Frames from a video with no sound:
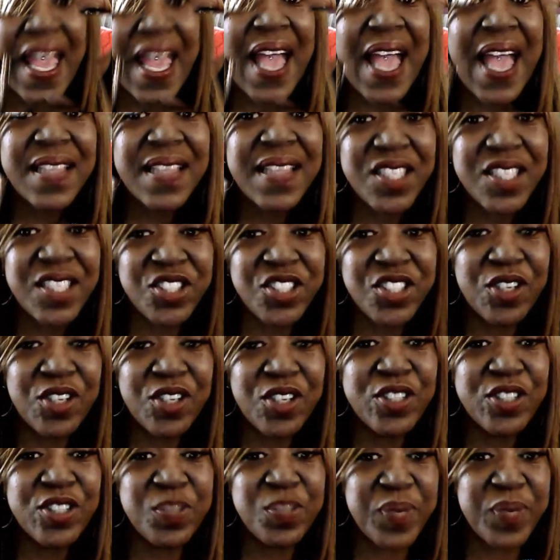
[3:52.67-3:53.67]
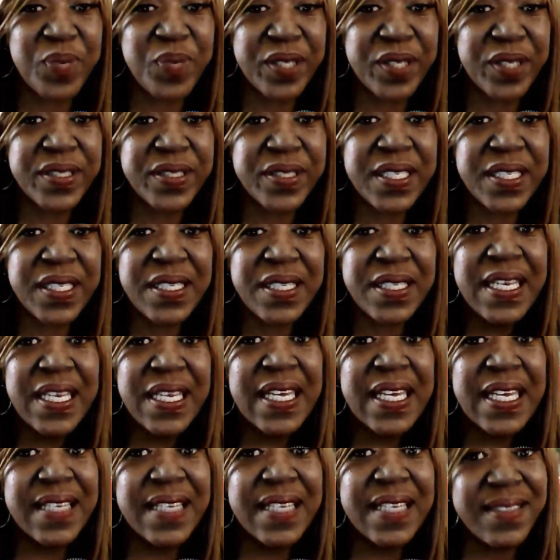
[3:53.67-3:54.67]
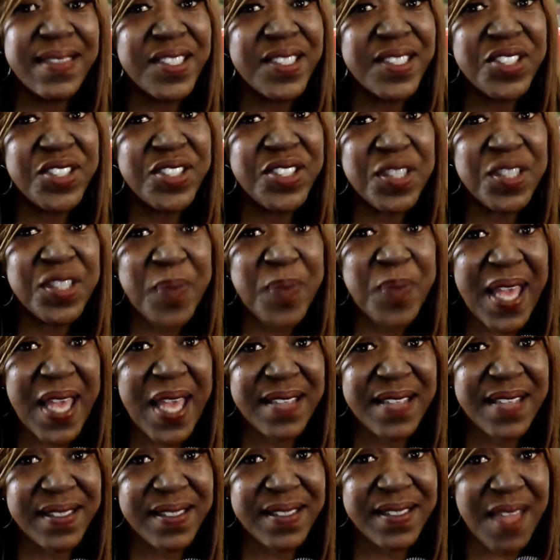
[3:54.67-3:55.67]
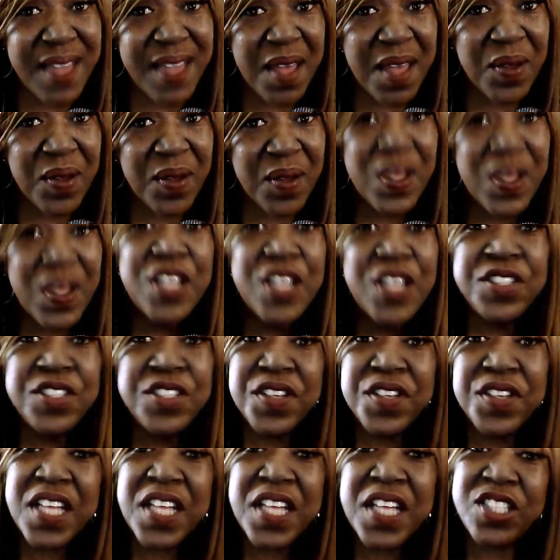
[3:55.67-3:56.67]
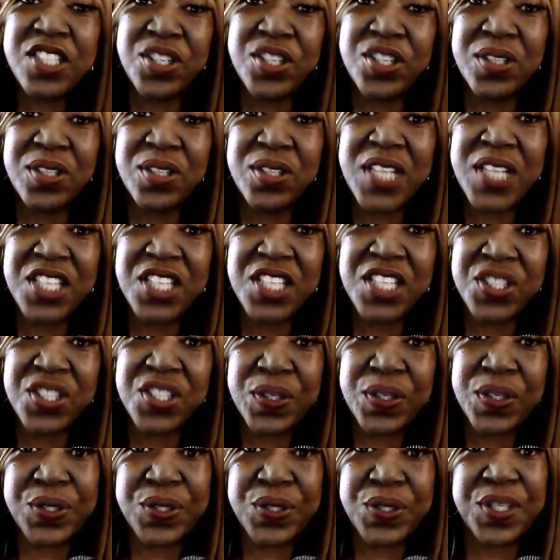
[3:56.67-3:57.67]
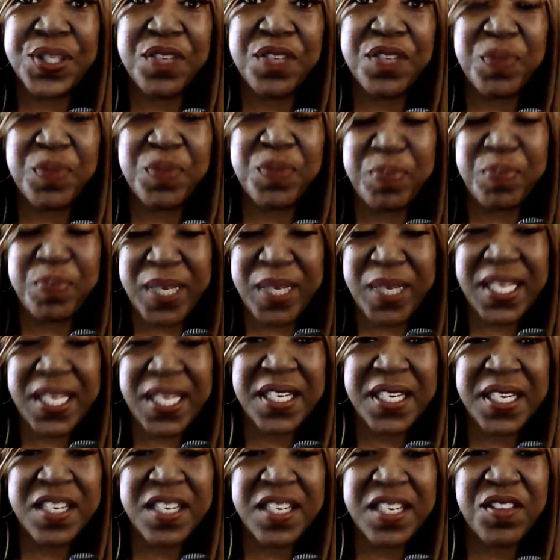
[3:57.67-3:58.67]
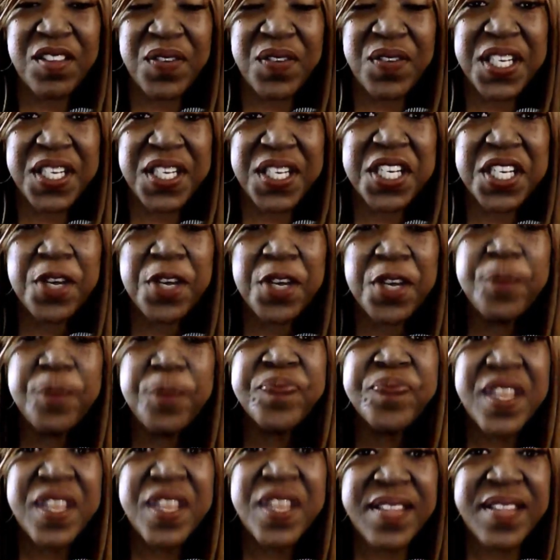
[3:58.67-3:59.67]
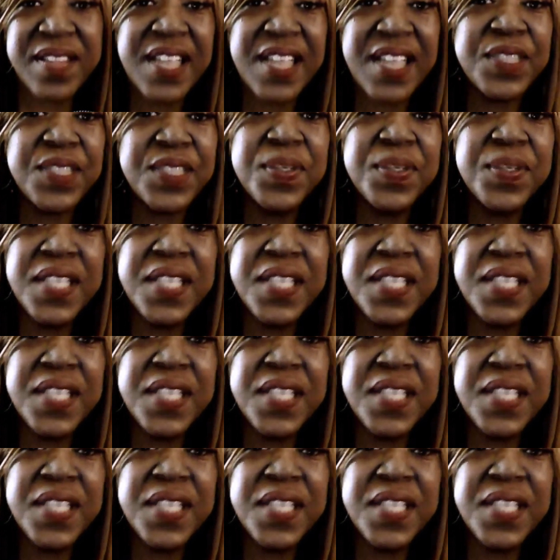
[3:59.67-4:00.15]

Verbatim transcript: his at the children church building until she passed out. So that church I showed you in the beginning of the video, that's where